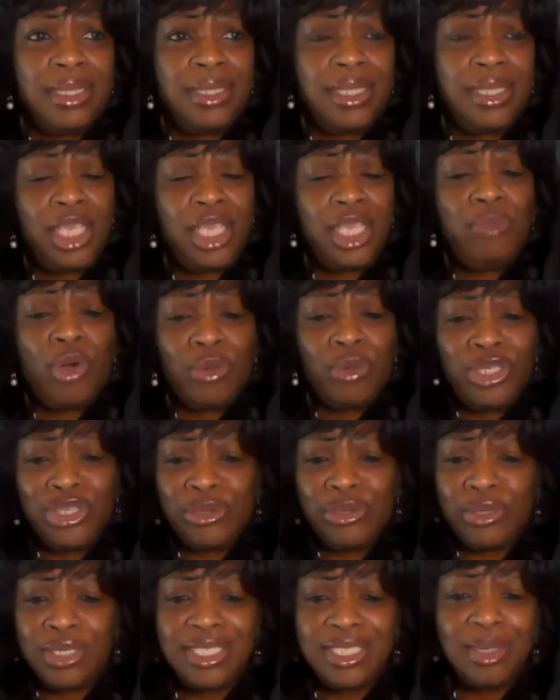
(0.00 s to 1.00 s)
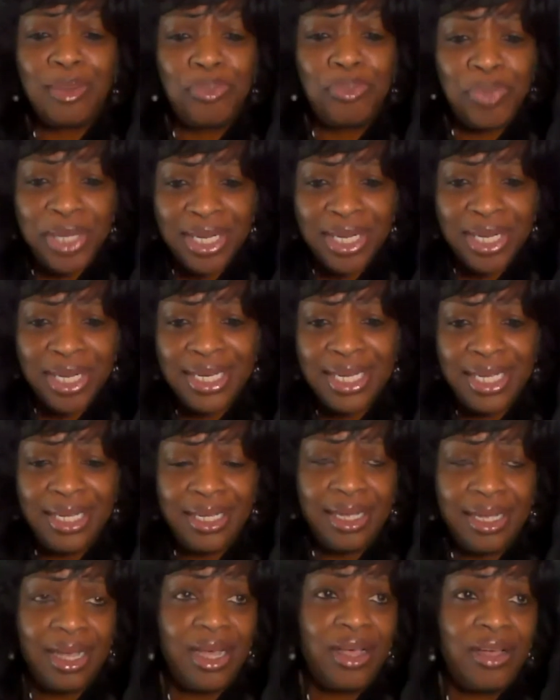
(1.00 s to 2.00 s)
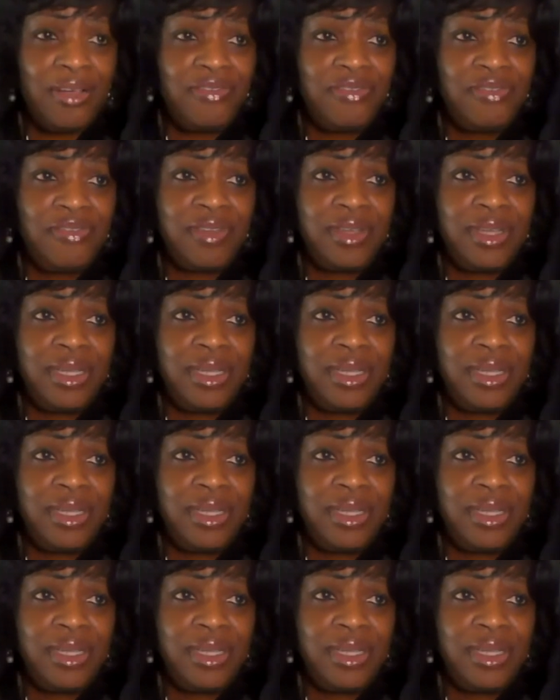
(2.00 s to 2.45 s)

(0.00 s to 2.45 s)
the emotional stability of